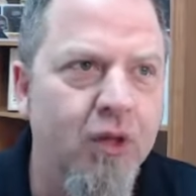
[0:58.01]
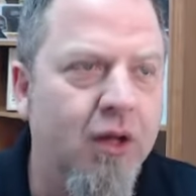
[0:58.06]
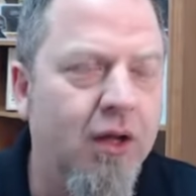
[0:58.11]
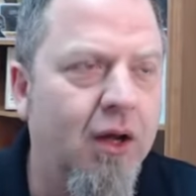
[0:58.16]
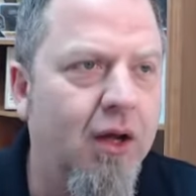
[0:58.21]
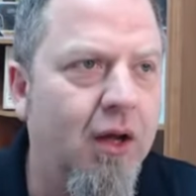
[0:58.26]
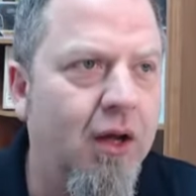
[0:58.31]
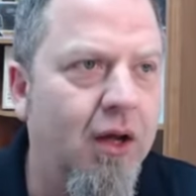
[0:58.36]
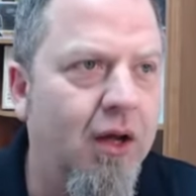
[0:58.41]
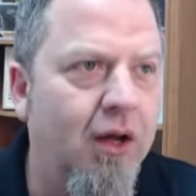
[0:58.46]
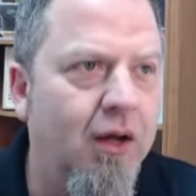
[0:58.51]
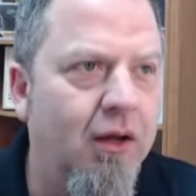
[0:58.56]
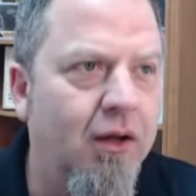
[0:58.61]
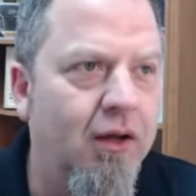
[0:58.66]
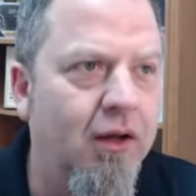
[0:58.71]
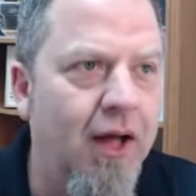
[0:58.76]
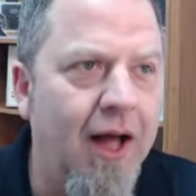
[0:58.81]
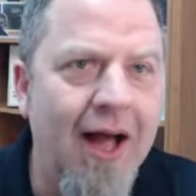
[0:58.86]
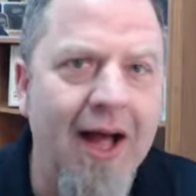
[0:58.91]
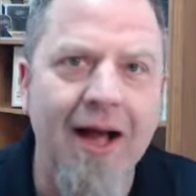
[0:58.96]
uh,
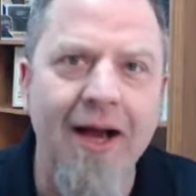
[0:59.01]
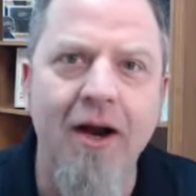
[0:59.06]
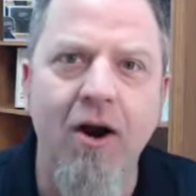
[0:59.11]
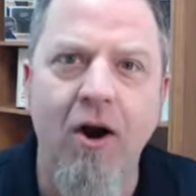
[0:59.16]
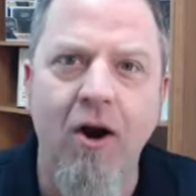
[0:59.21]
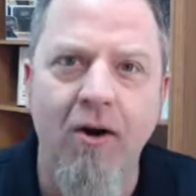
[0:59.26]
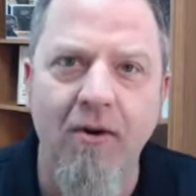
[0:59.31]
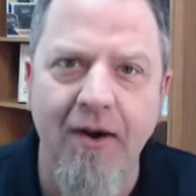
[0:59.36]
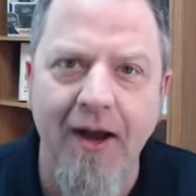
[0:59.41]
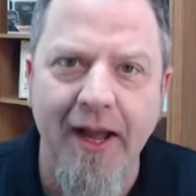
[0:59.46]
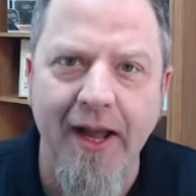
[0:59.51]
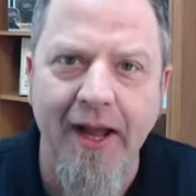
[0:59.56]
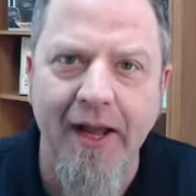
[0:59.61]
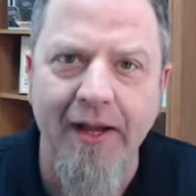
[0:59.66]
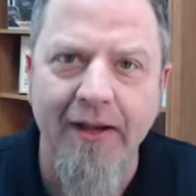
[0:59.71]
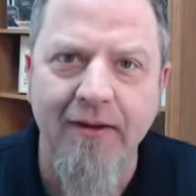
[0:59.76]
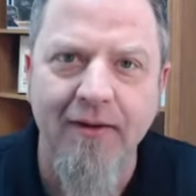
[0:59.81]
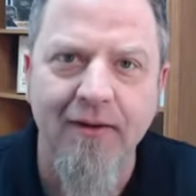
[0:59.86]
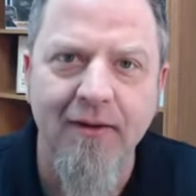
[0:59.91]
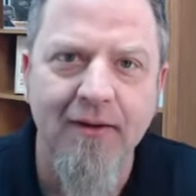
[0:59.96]

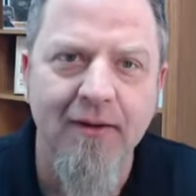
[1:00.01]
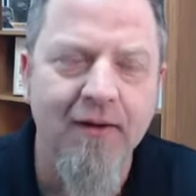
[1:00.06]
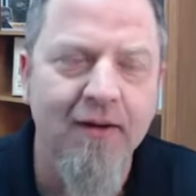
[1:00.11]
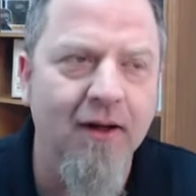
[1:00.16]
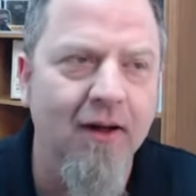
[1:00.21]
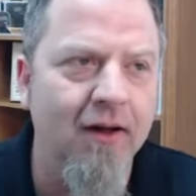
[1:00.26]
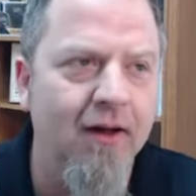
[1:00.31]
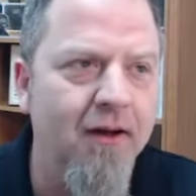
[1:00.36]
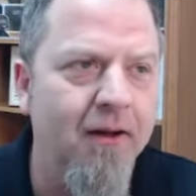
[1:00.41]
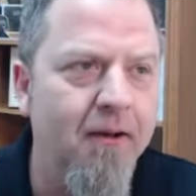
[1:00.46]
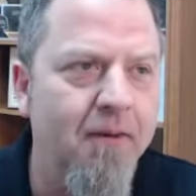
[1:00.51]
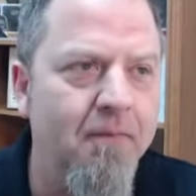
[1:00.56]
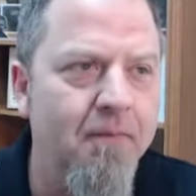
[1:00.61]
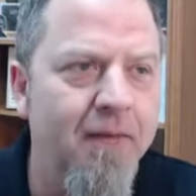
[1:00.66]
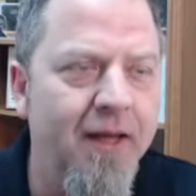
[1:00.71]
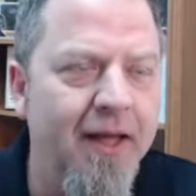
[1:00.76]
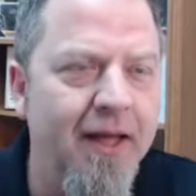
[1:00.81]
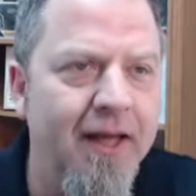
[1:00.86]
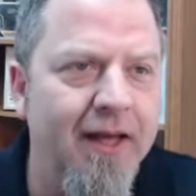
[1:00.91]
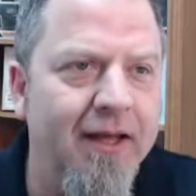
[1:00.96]
IRA
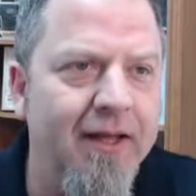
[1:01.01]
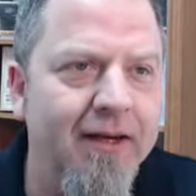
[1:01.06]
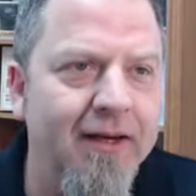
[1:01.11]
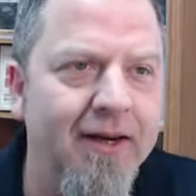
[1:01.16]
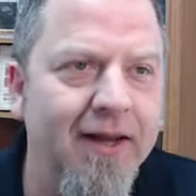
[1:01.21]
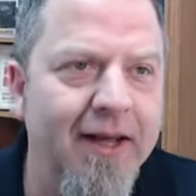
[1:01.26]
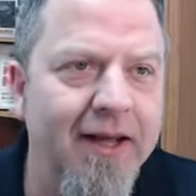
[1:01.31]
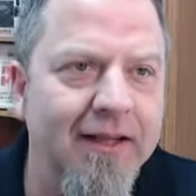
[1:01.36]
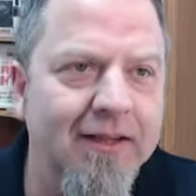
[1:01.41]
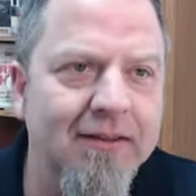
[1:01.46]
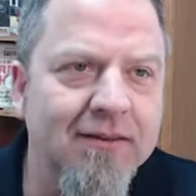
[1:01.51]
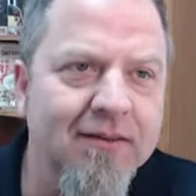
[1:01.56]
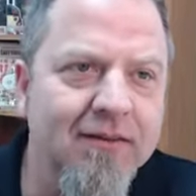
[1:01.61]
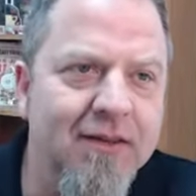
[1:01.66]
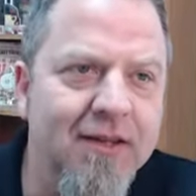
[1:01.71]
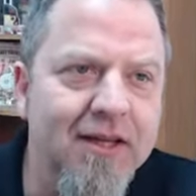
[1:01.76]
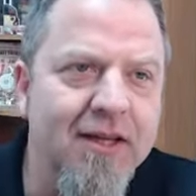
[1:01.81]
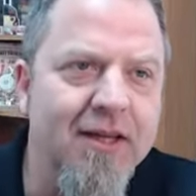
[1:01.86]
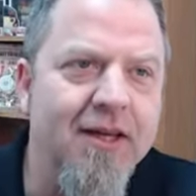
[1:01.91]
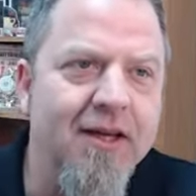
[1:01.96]
um, and and
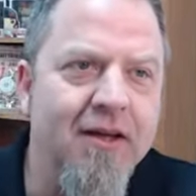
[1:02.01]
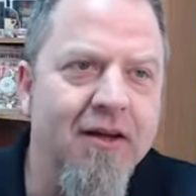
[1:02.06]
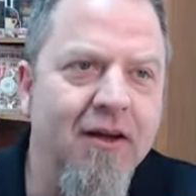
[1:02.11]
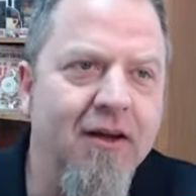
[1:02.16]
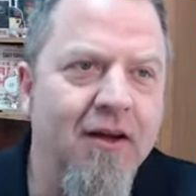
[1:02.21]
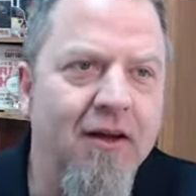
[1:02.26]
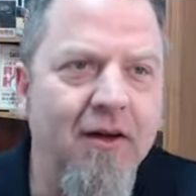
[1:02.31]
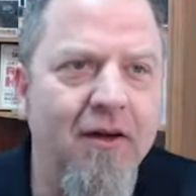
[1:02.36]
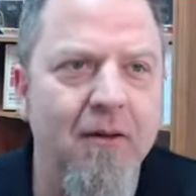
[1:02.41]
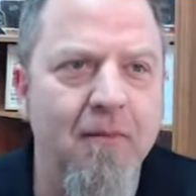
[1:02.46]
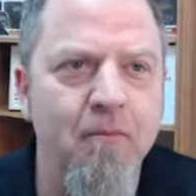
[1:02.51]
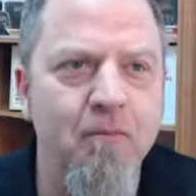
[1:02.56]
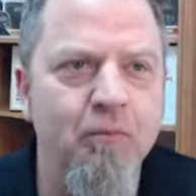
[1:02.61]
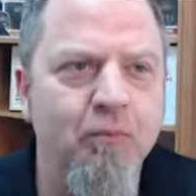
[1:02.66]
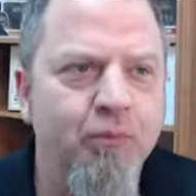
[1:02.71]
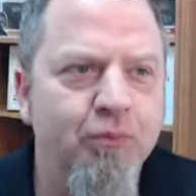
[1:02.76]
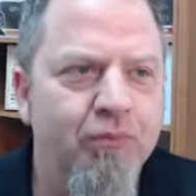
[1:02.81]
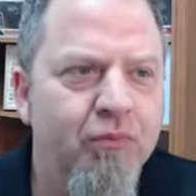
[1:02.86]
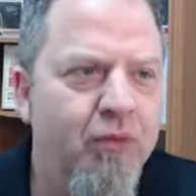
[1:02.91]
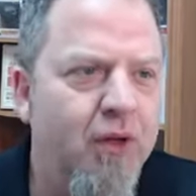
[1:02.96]
the um,
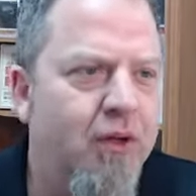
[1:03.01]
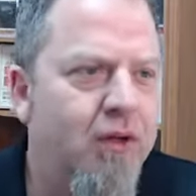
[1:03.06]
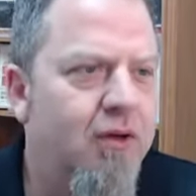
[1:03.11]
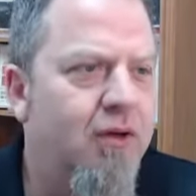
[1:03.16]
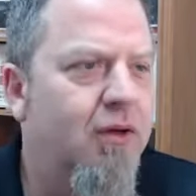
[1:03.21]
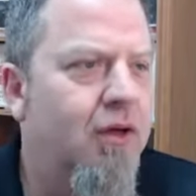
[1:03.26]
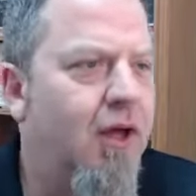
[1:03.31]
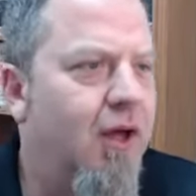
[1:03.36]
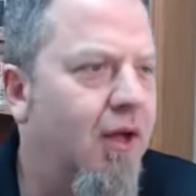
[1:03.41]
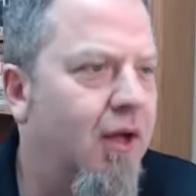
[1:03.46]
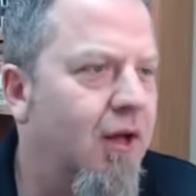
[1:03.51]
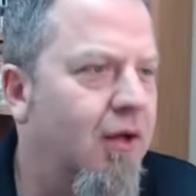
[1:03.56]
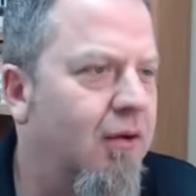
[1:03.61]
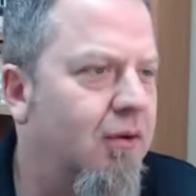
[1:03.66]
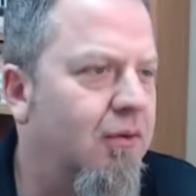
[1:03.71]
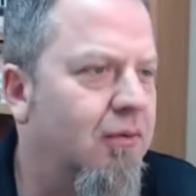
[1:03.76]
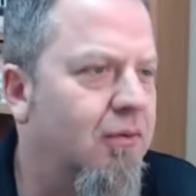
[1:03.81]
uh,